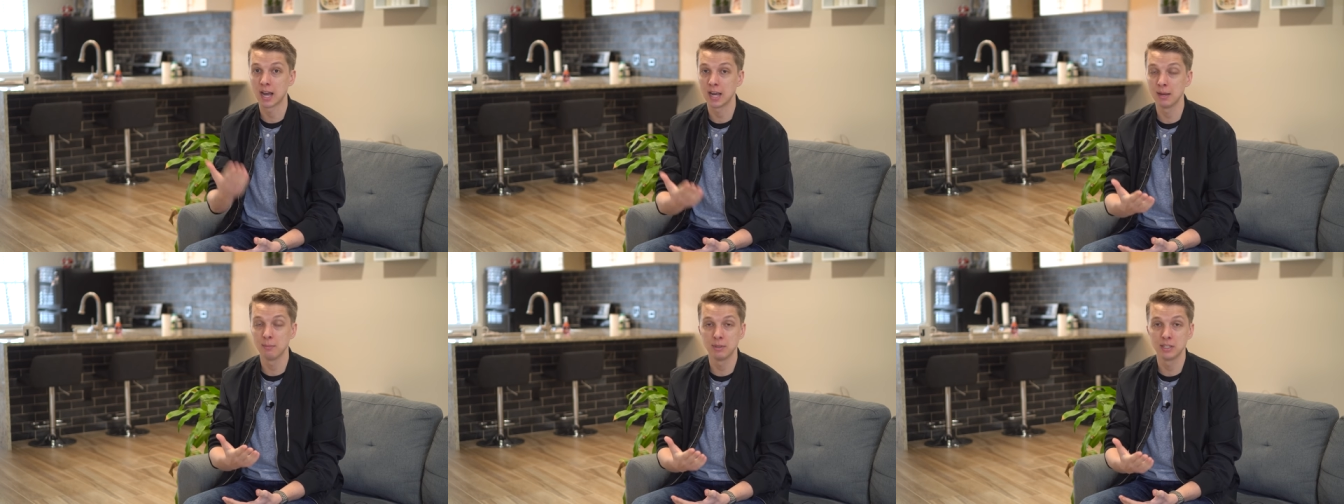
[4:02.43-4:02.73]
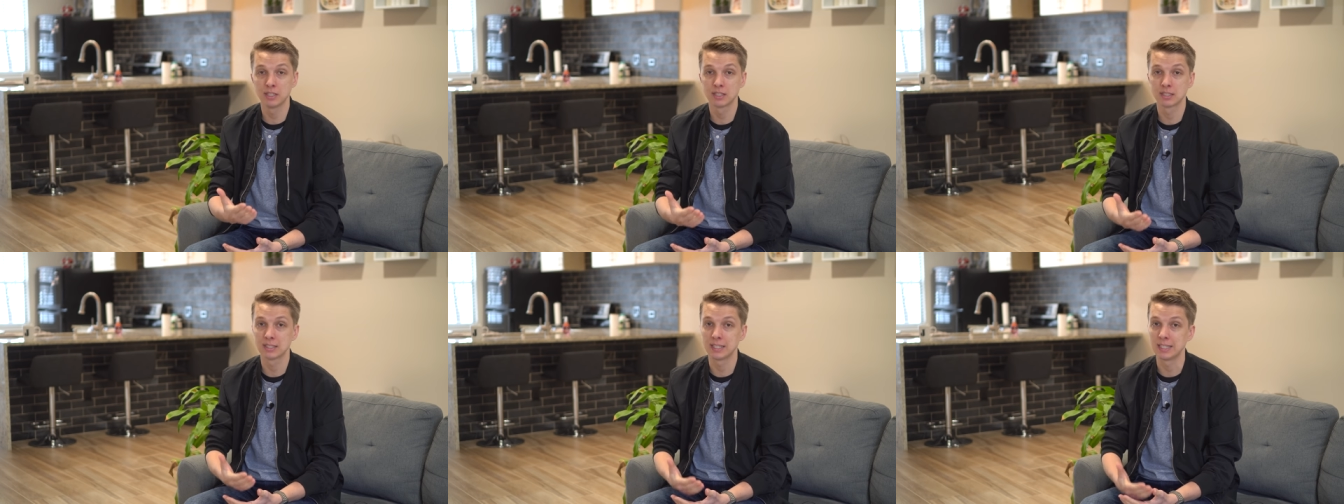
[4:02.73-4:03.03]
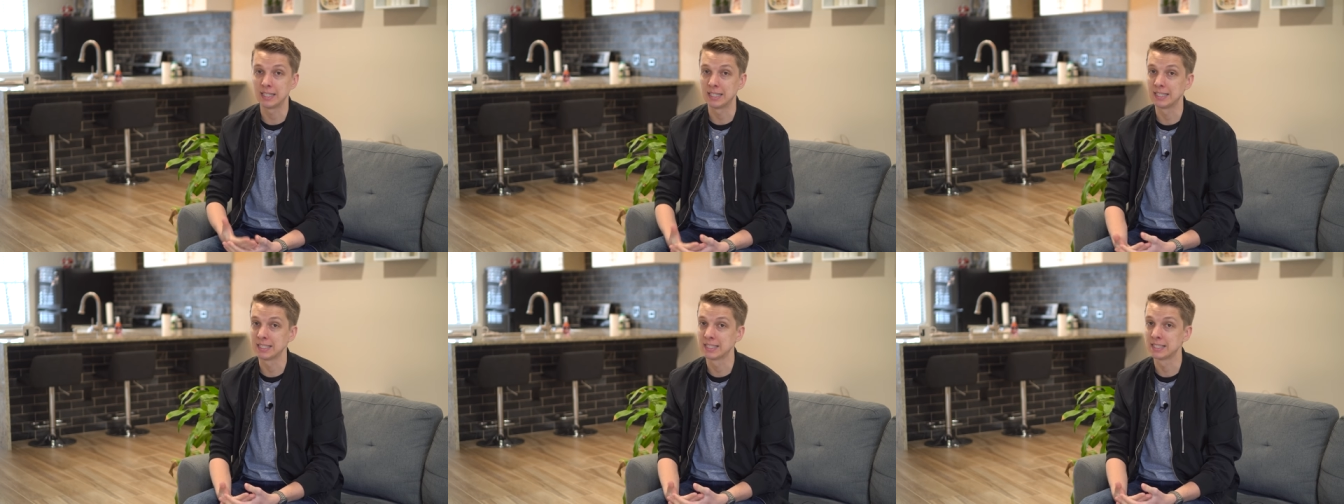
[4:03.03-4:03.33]
IBIS
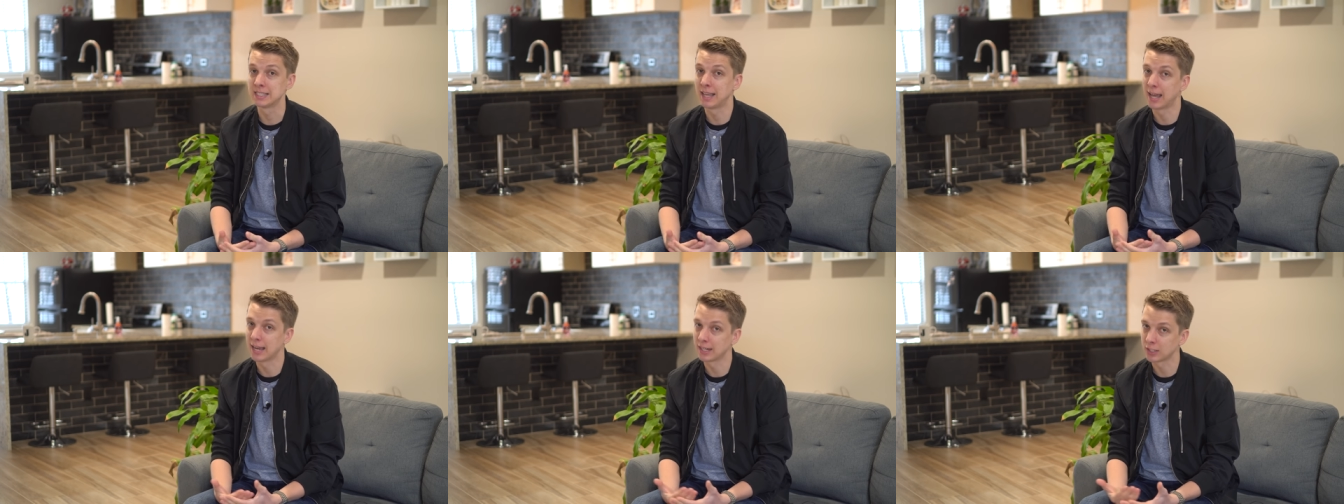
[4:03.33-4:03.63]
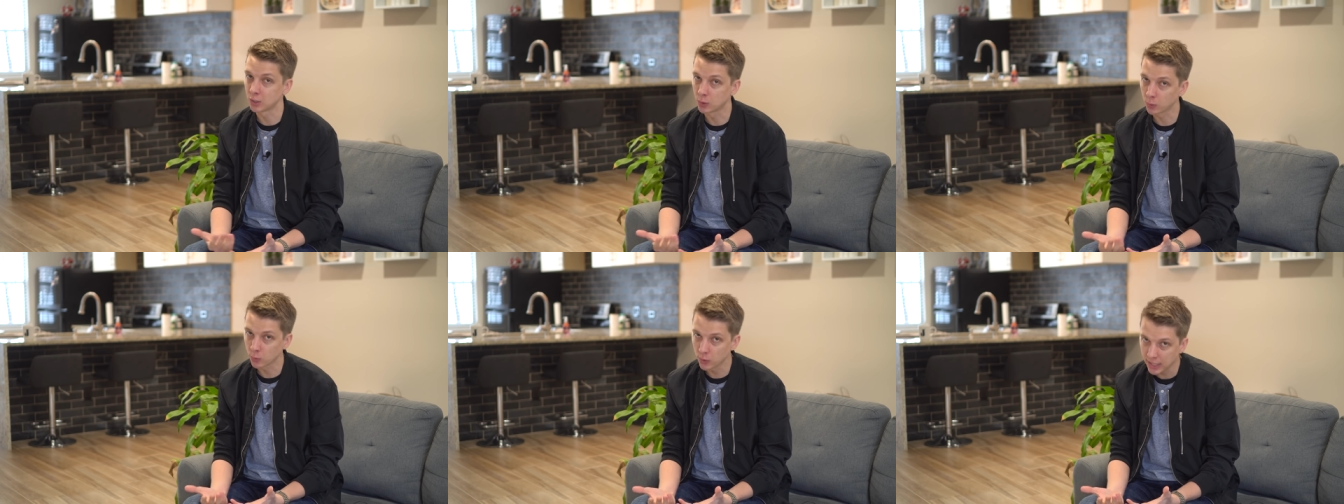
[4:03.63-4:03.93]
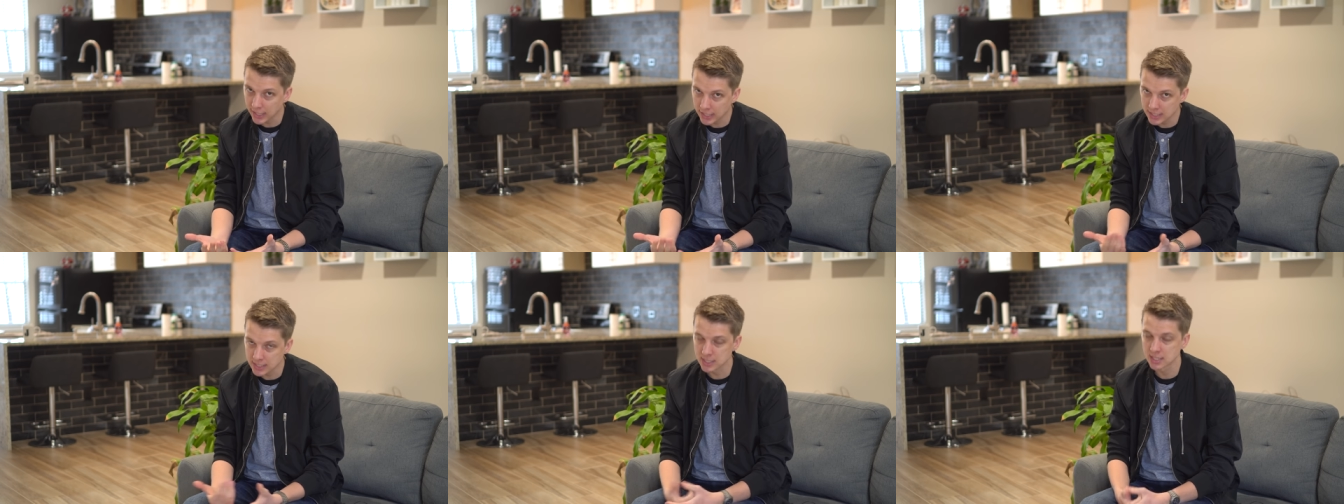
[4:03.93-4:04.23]
is that
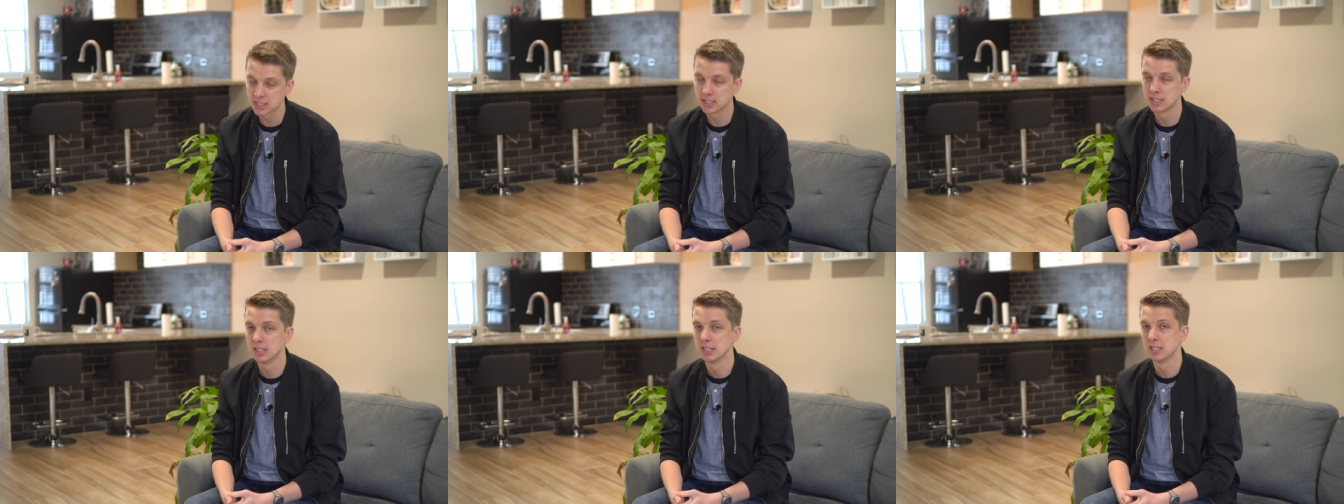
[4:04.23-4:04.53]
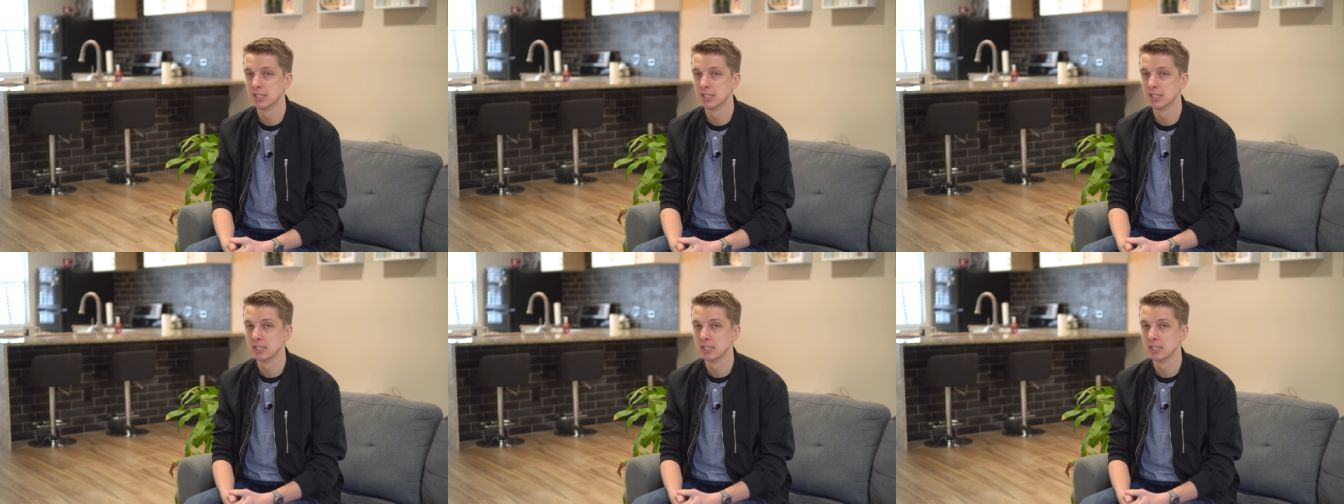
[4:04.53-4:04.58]
great.